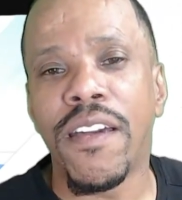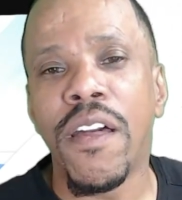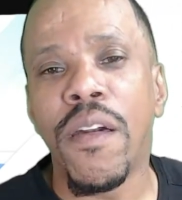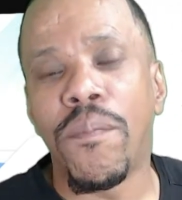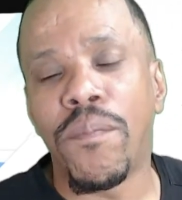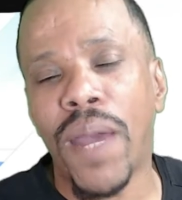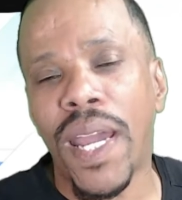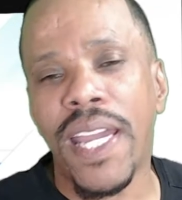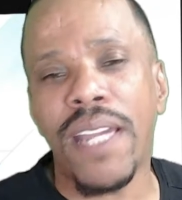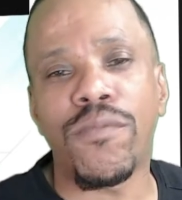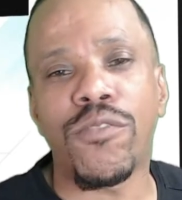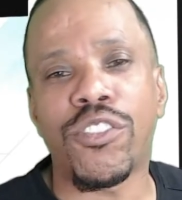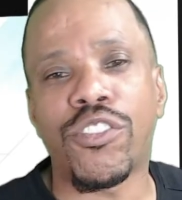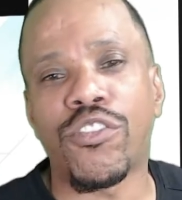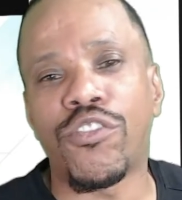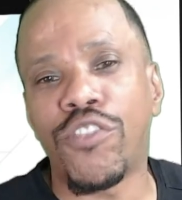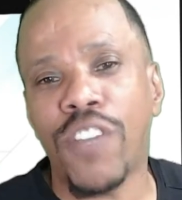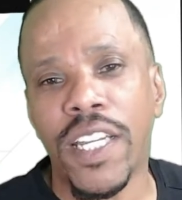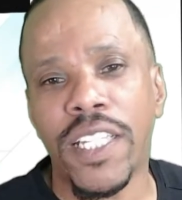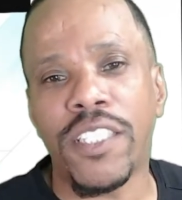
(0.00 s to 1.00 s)
Man was
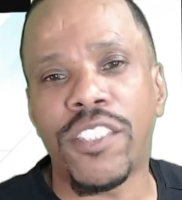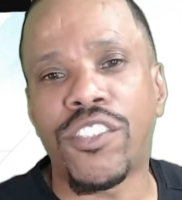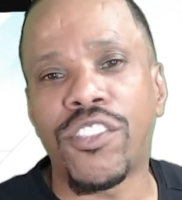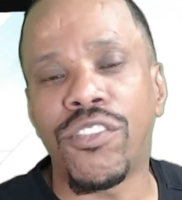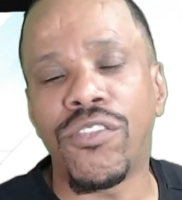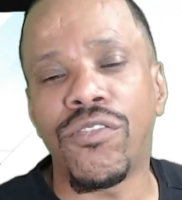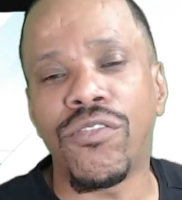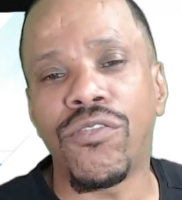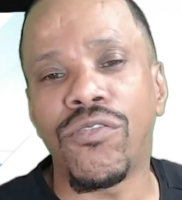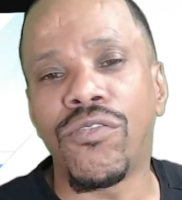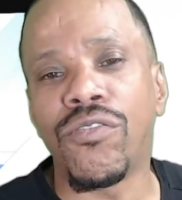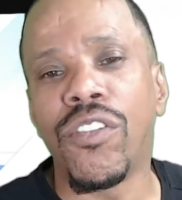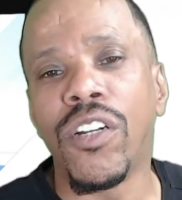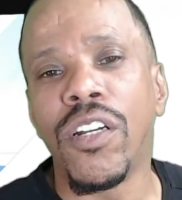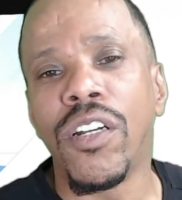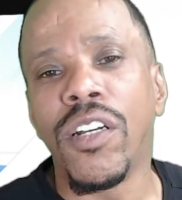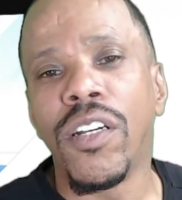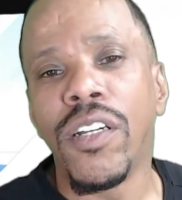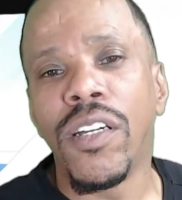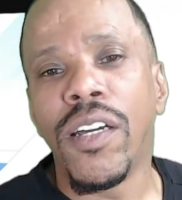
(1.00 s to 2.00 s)
created to
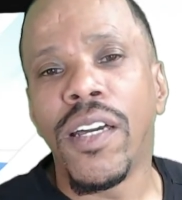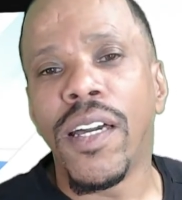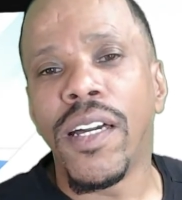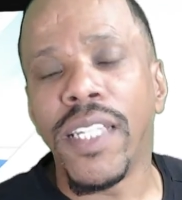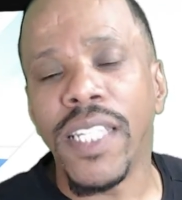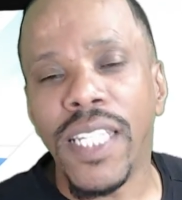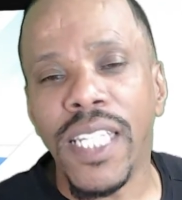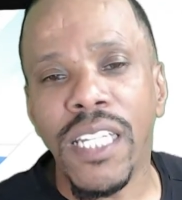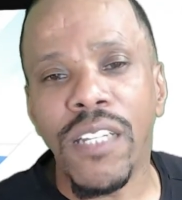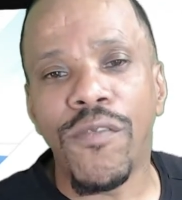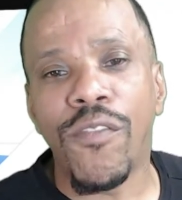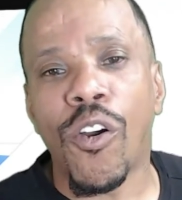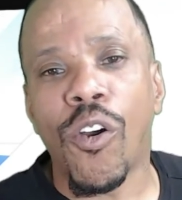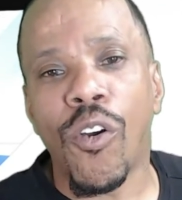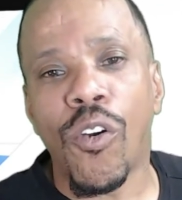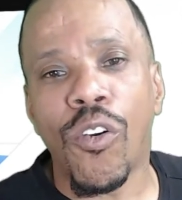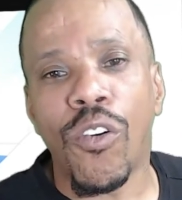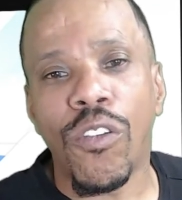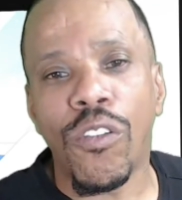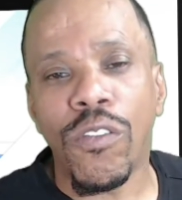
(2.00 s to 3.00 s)

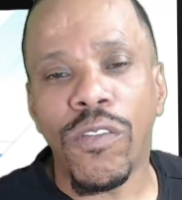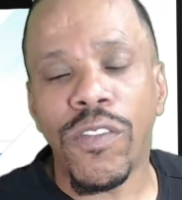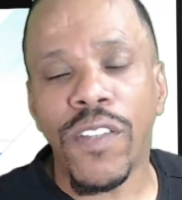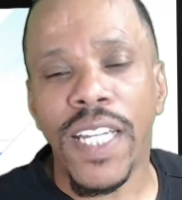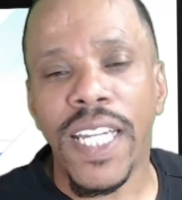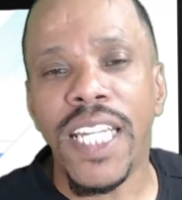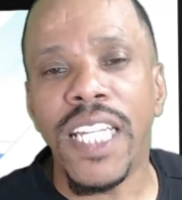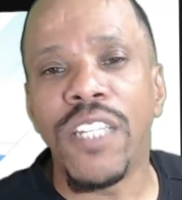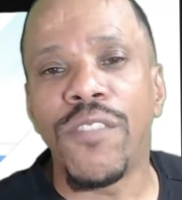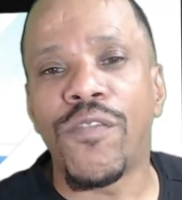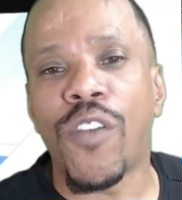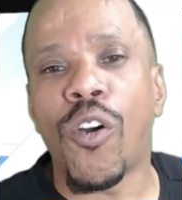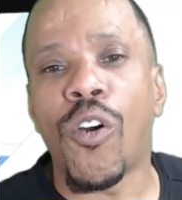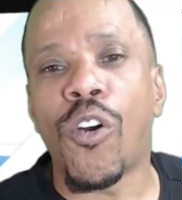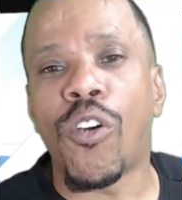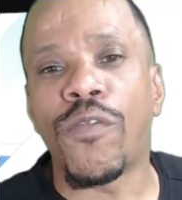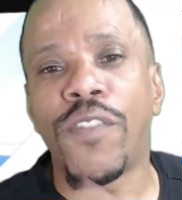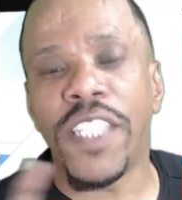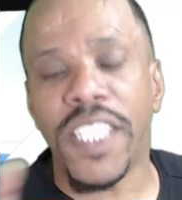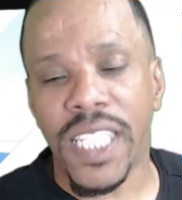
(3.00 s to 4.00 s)
involve
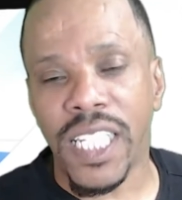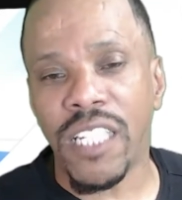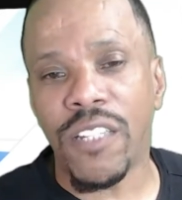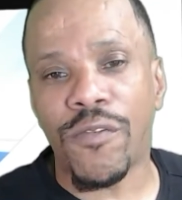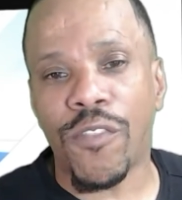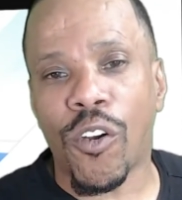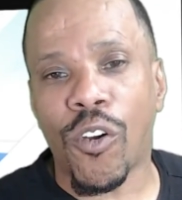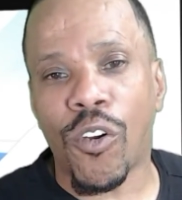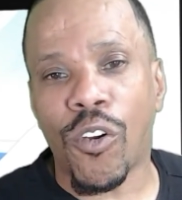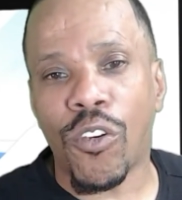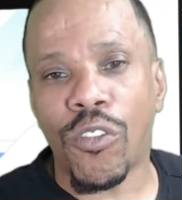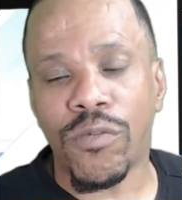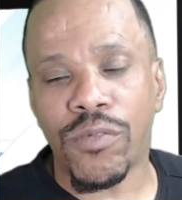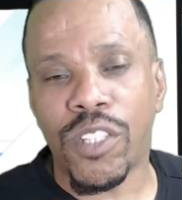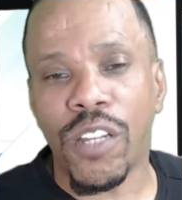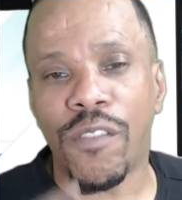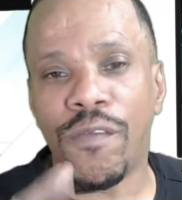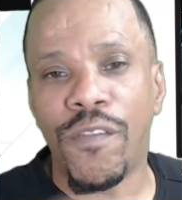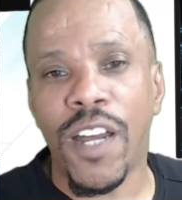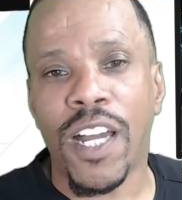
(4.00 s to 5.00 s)
and evolve,
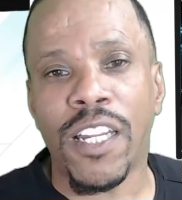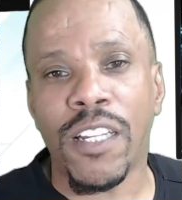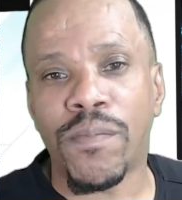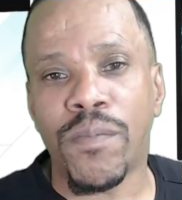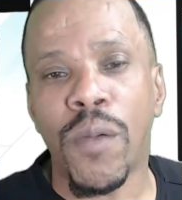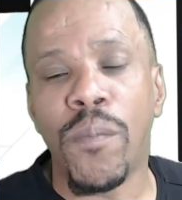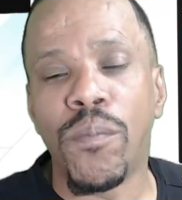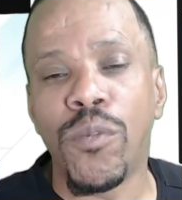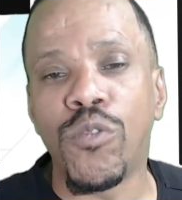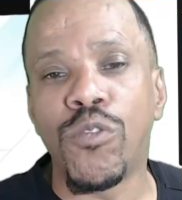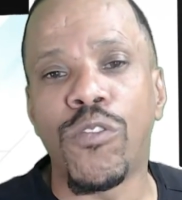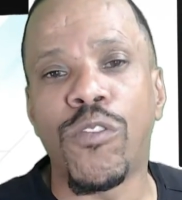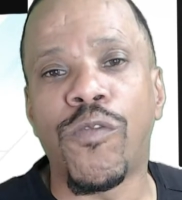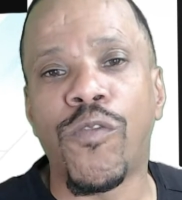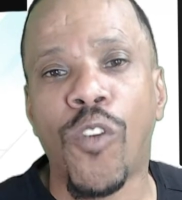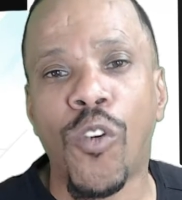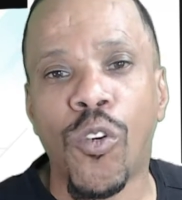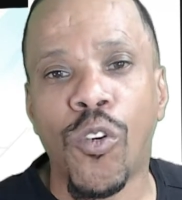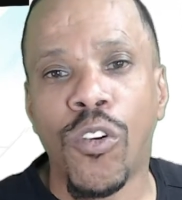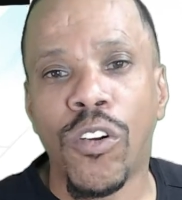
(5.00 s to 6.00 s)
develop and move
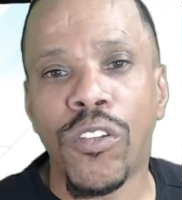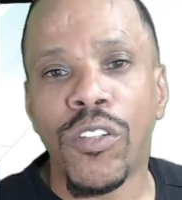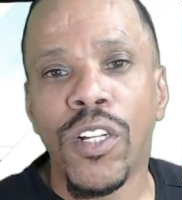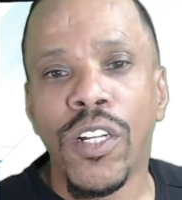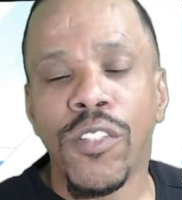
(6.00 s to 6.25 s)
forward.